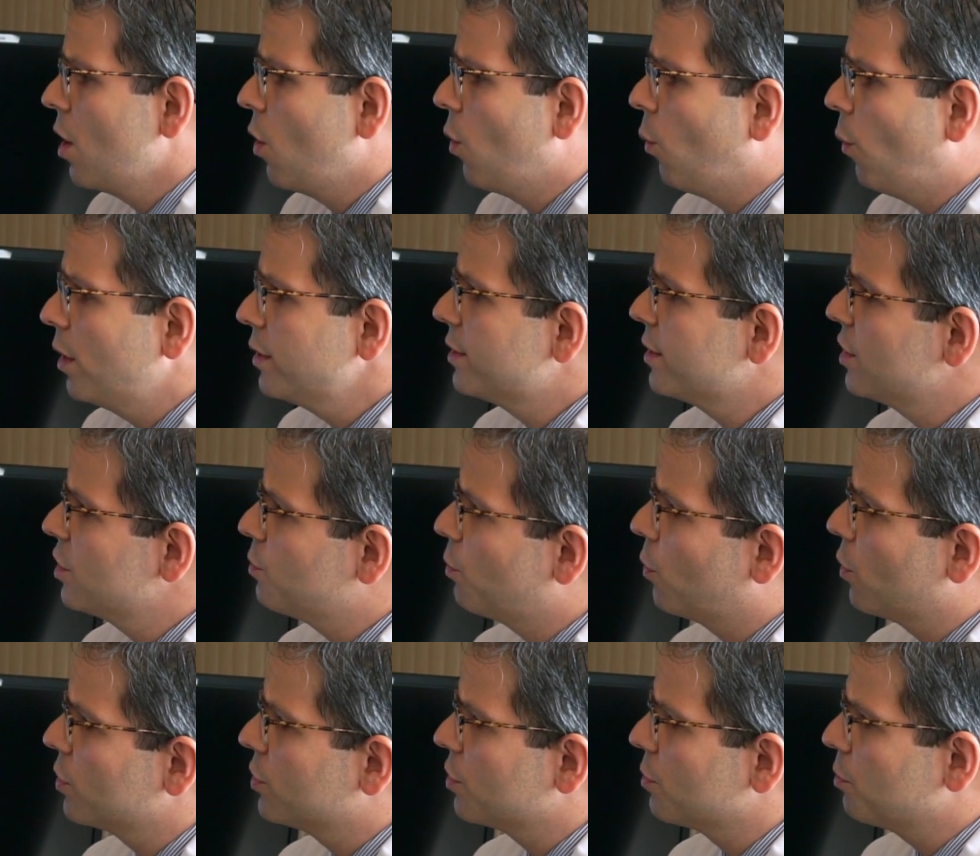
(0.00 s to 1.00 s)
Once these
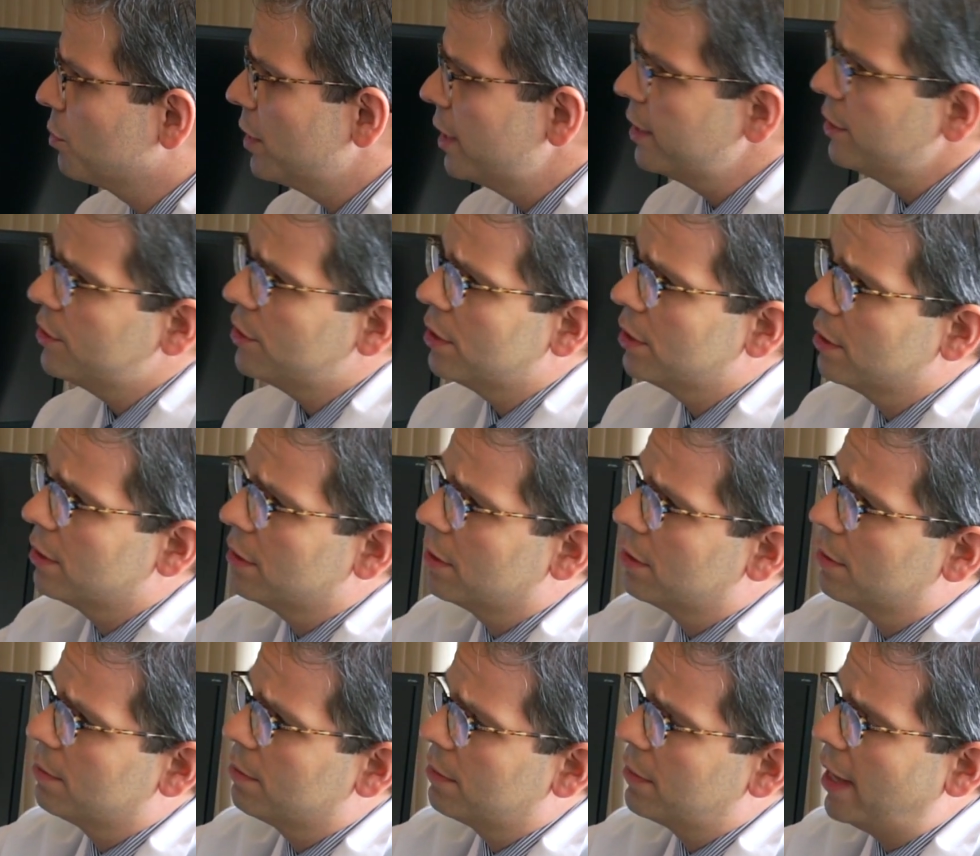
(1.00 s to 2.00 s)
ports are placed,
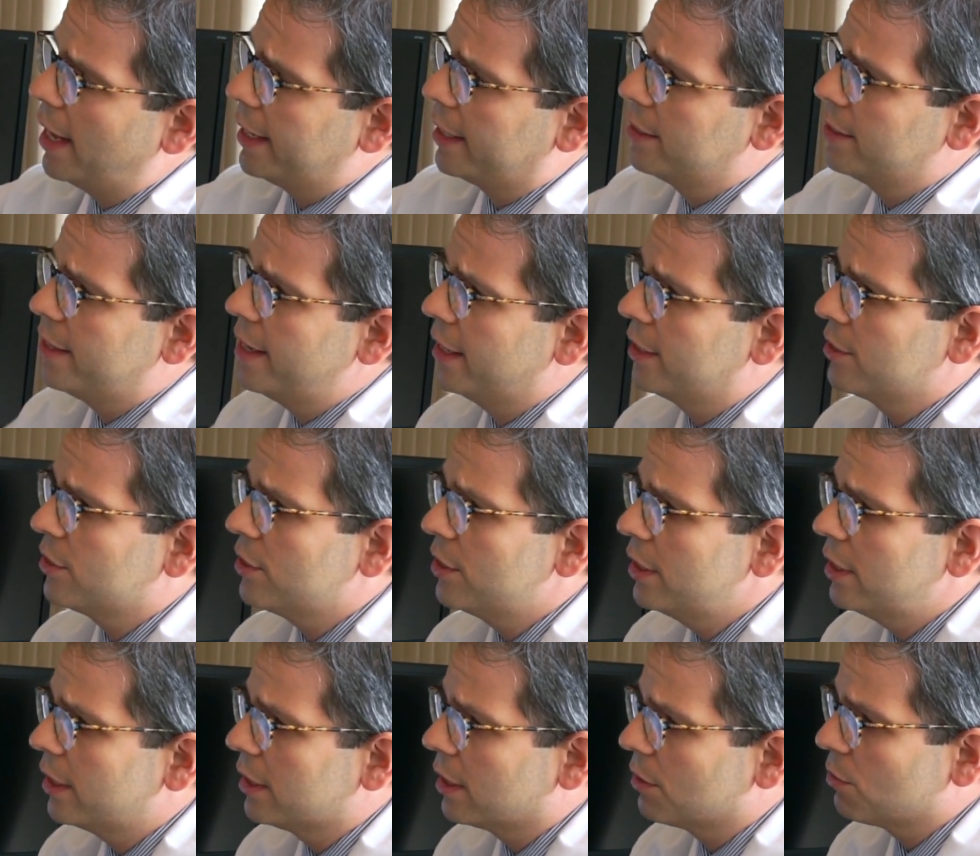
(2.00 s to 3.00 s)
I can take a
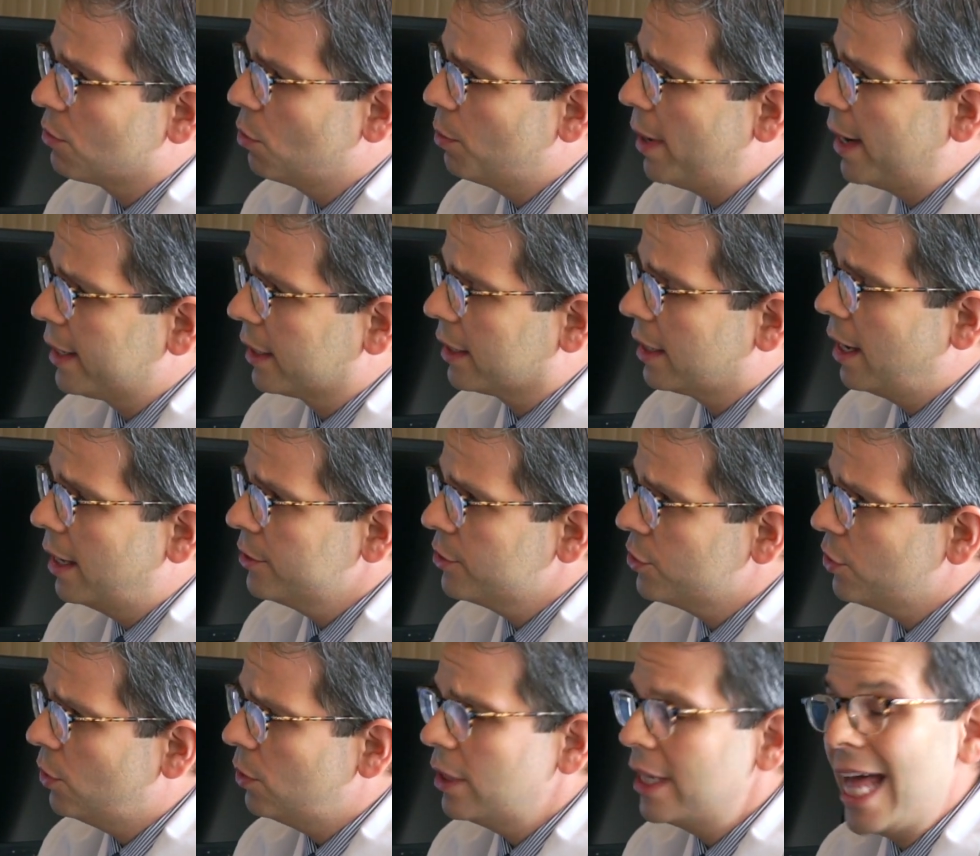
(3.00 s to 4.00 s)
seat at the robotic
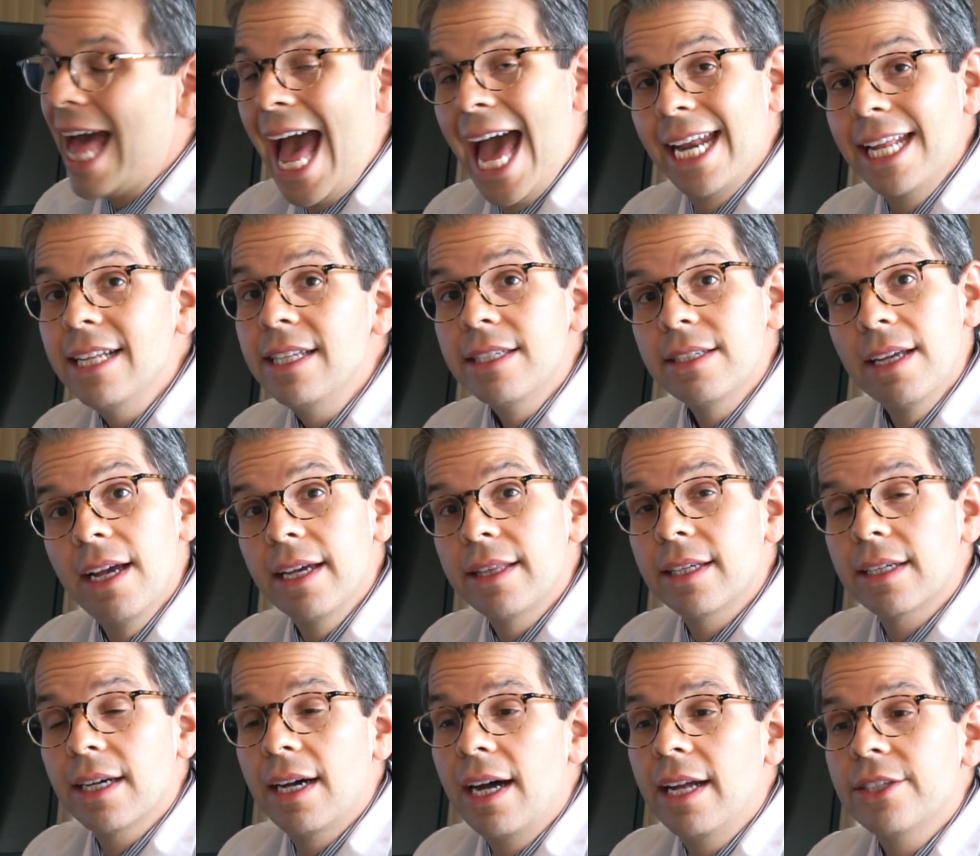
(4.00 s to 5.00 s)
console, and inside
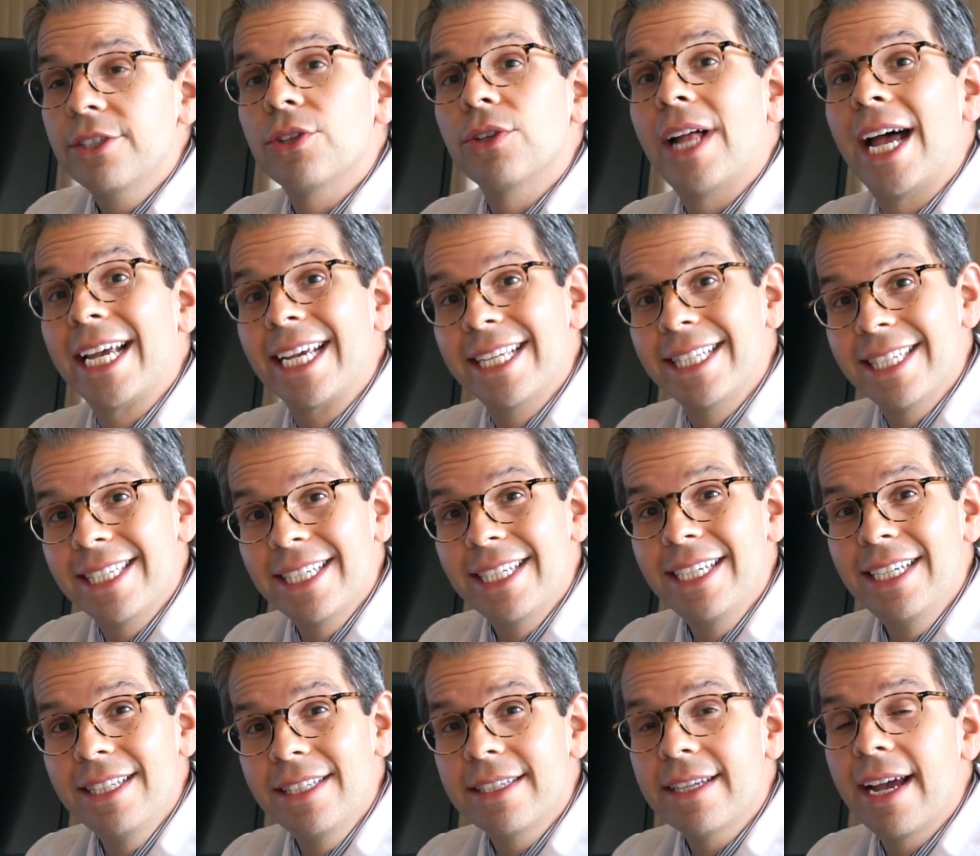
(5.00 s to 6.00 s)
the console I can
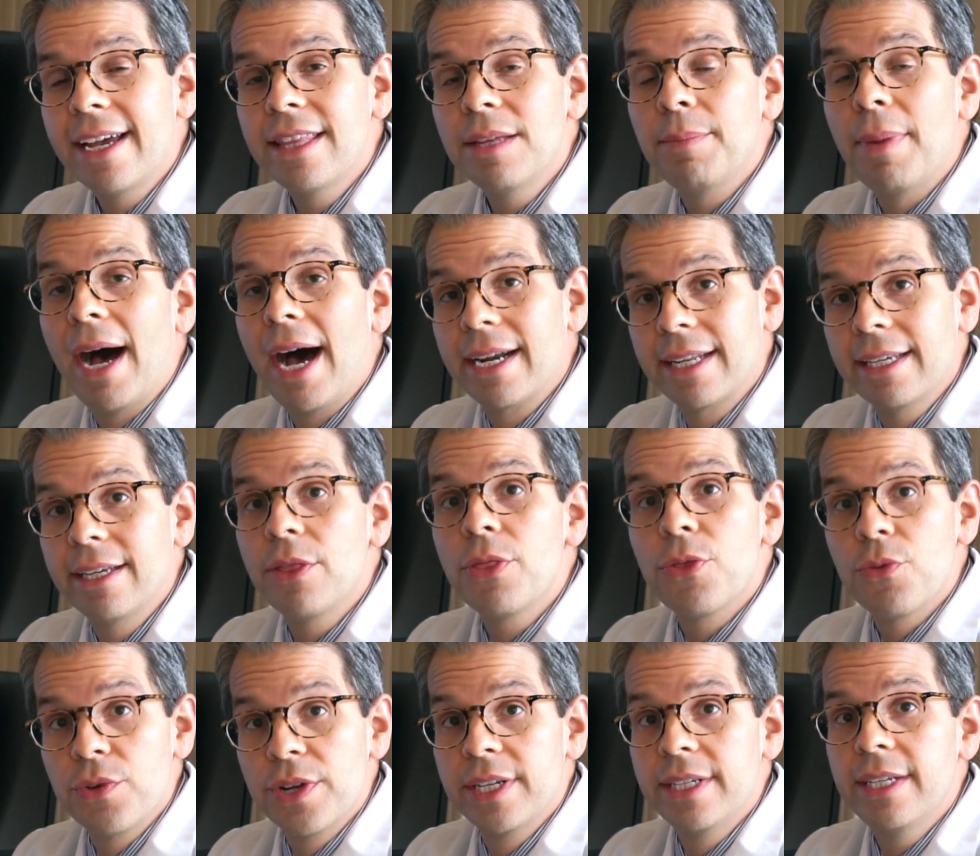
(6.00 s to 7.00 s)
see inside the body in
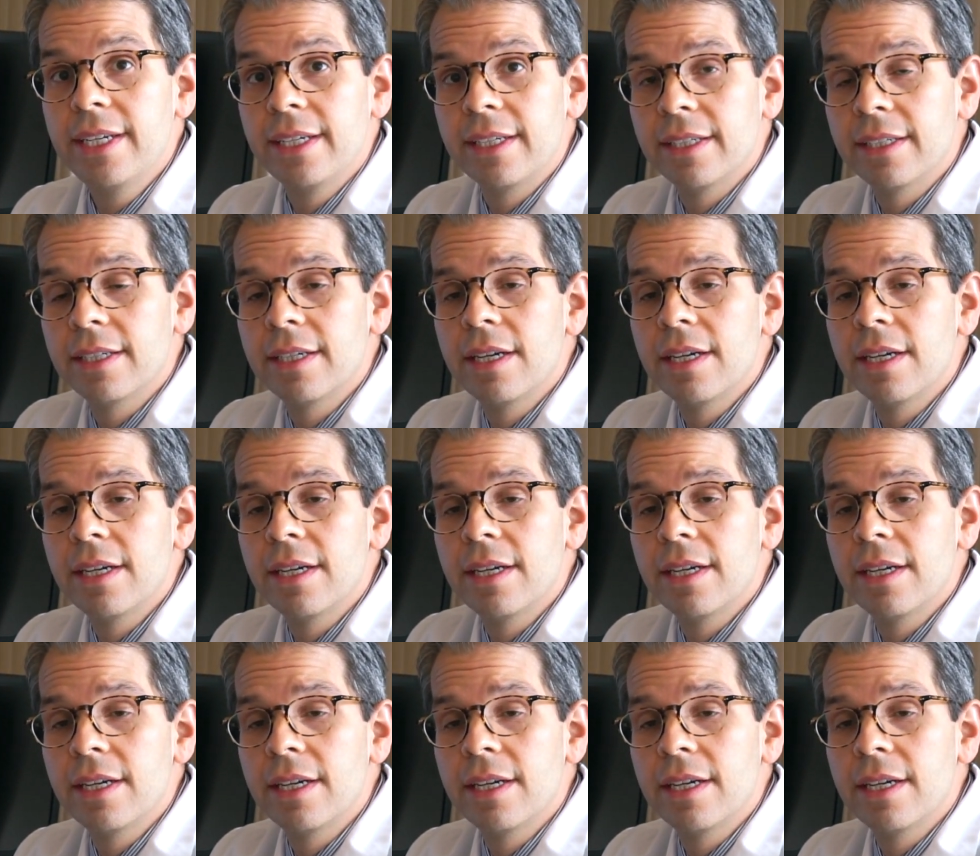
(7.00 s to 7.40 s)
3D.